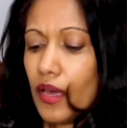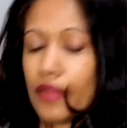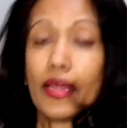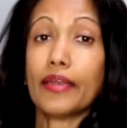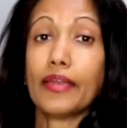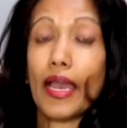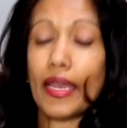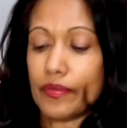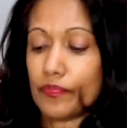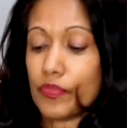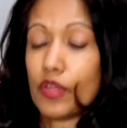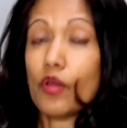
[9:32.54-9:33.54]
That night,
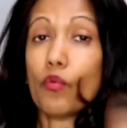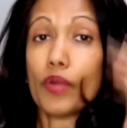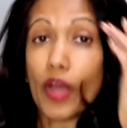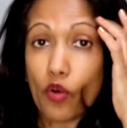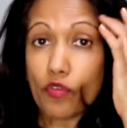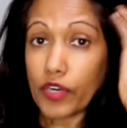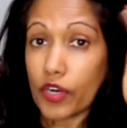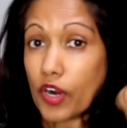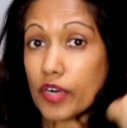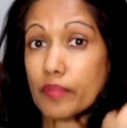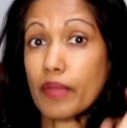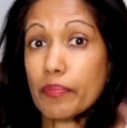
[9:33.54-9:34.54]
when I
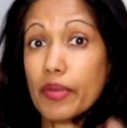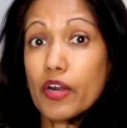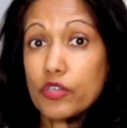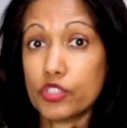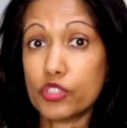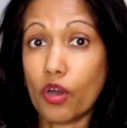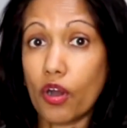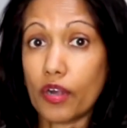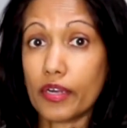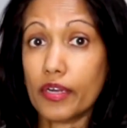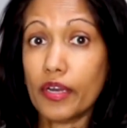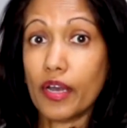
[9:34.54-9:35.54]
overheard my parents
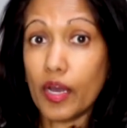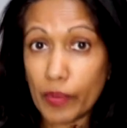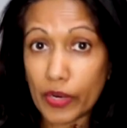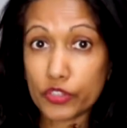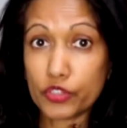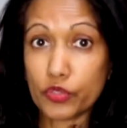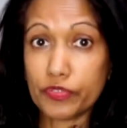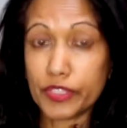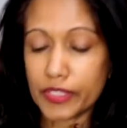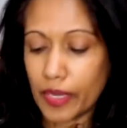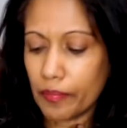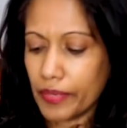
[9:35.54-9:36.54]
talk about
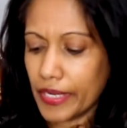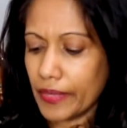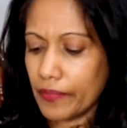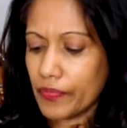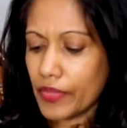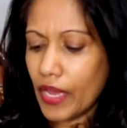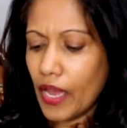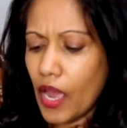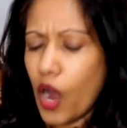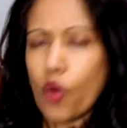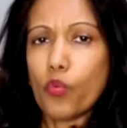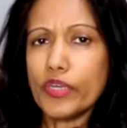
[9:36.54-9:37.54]
Sophie's company,
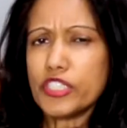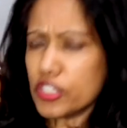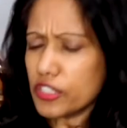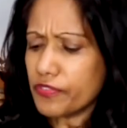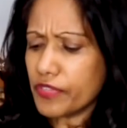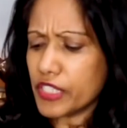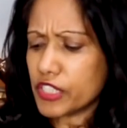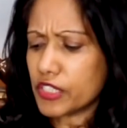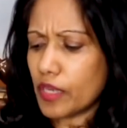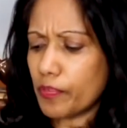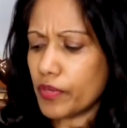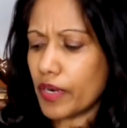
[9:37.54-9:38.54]
we'd just finished
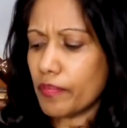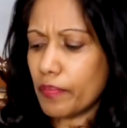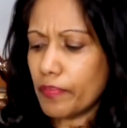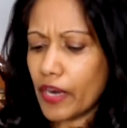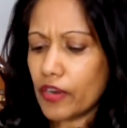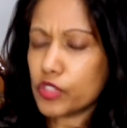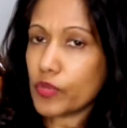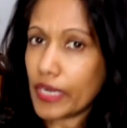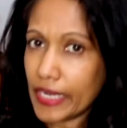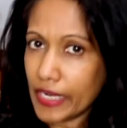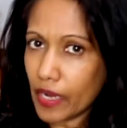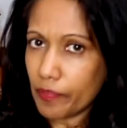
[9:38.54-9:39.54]
supper and my parents were
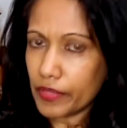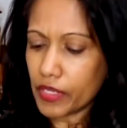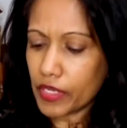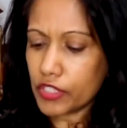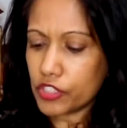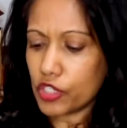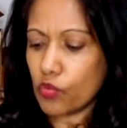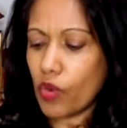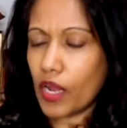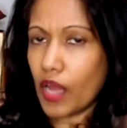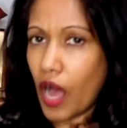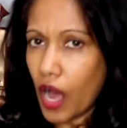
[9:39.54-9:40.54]
cleaning up in the kitchen
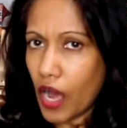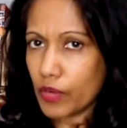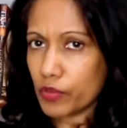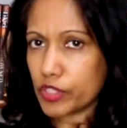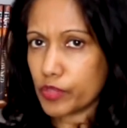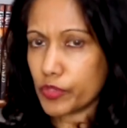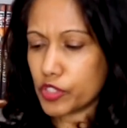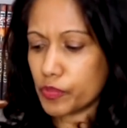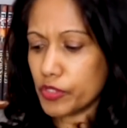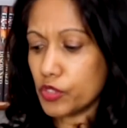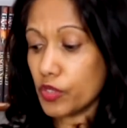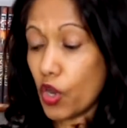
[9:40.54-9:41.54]
while I was supposed to
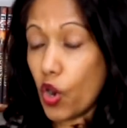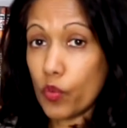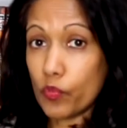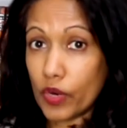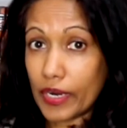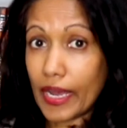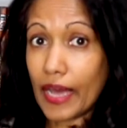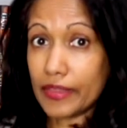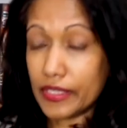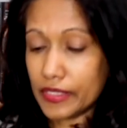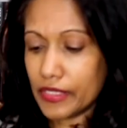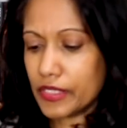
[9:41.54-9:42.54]
be doing homework at
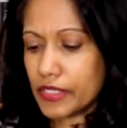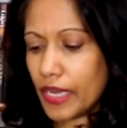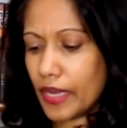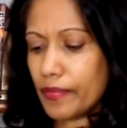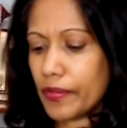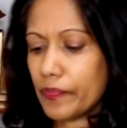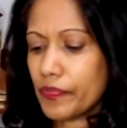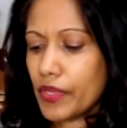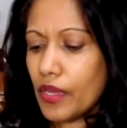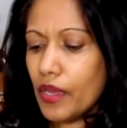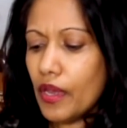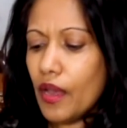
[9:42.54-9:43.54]
the dinner table.
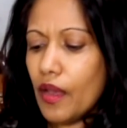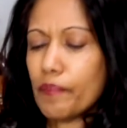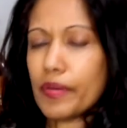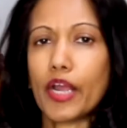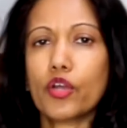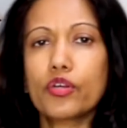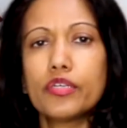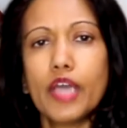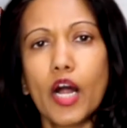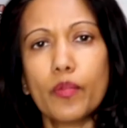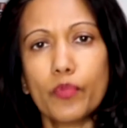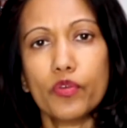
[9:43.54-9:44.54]
But I couldn't
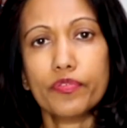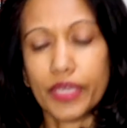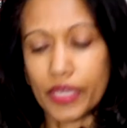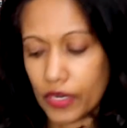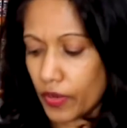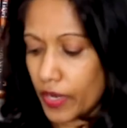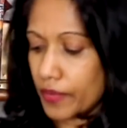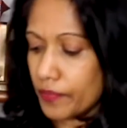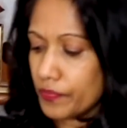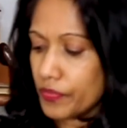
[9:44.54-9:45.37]
help overhearing.